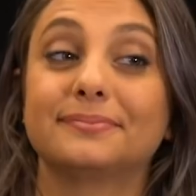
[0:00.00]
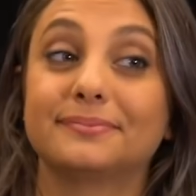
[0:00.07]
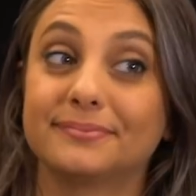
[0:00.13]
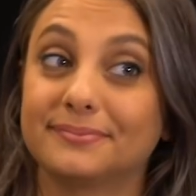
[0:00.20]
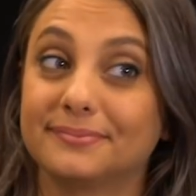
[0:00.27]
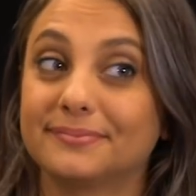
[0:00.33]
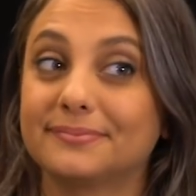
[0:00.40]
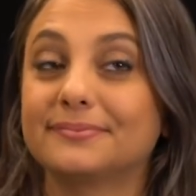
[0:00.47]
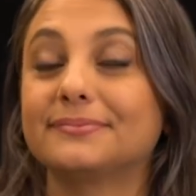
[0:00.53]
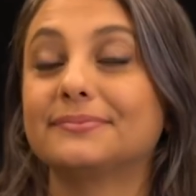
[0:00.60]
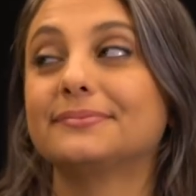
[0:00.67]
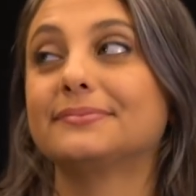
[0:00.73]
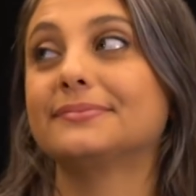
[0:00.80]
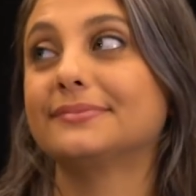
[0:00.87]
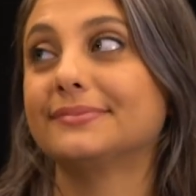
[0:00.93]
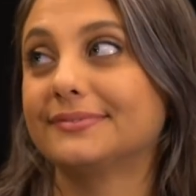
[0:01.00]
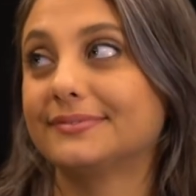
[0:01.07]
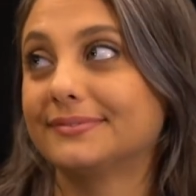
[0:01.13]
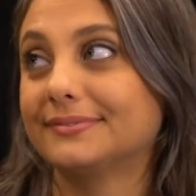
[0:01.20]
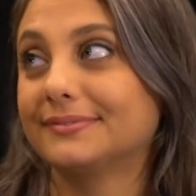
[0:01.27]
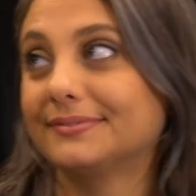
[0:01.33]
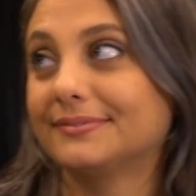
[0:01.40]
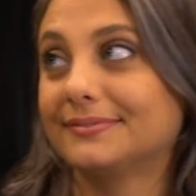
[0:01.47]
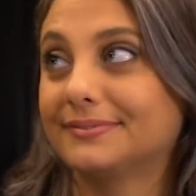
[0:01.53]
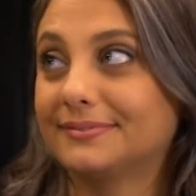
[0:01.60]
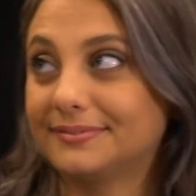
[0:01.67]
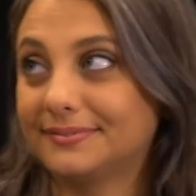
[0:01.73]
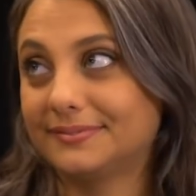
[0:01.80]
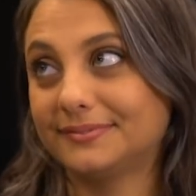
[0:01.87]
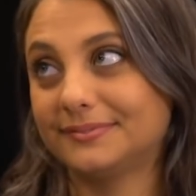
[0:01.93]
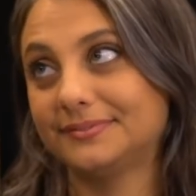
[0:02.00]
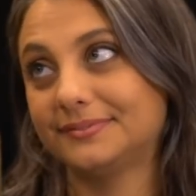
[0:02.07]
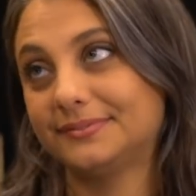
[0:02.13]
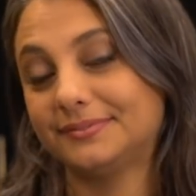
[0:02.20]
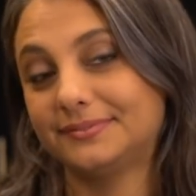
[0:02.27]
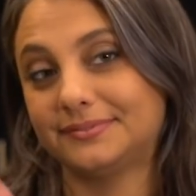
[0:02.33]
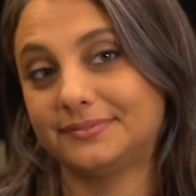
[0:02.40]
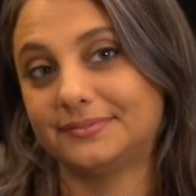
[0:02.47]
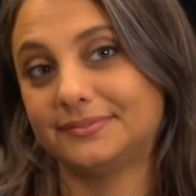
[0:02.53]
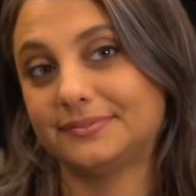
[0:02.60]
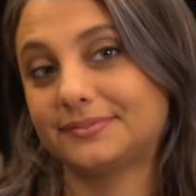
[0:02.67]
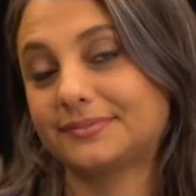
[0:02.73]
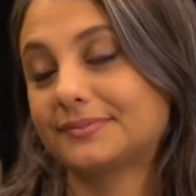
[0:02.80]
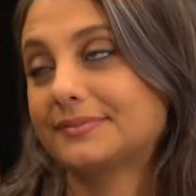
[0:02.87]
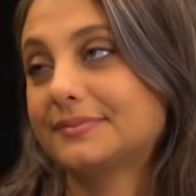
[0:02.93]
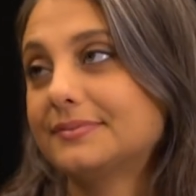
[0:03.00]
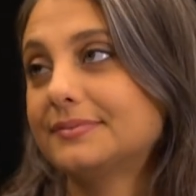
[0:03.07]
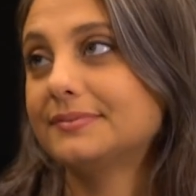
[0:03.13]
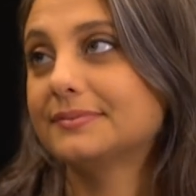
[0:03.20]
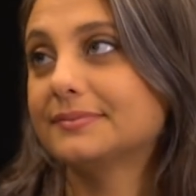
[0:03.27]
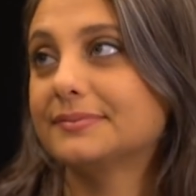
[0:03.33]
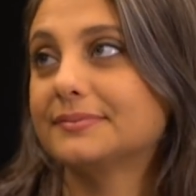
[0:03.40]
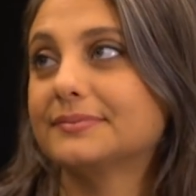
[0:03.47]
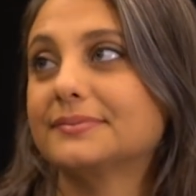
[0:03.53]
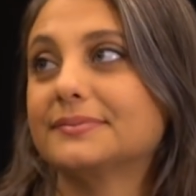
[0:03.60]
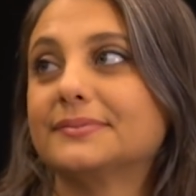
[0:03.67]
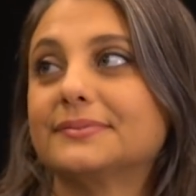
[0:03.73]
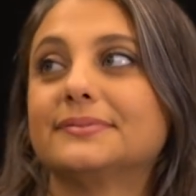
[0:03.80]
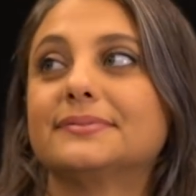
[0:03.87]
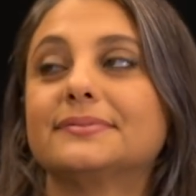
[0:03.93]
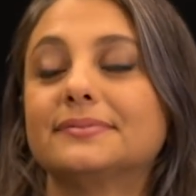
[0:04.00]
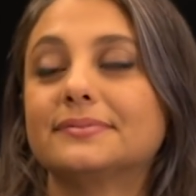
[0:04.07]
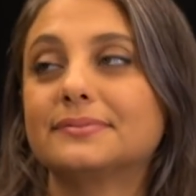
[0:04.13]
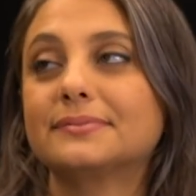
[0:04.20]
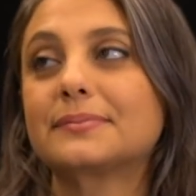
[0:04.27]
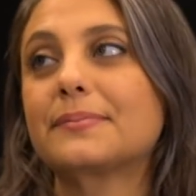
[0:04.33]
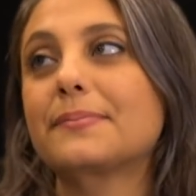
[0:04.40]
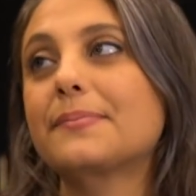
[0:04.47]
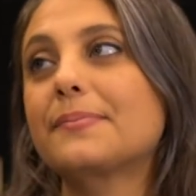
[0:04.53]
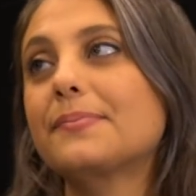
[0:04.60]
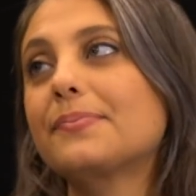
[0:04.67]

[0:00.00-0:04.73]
(silent)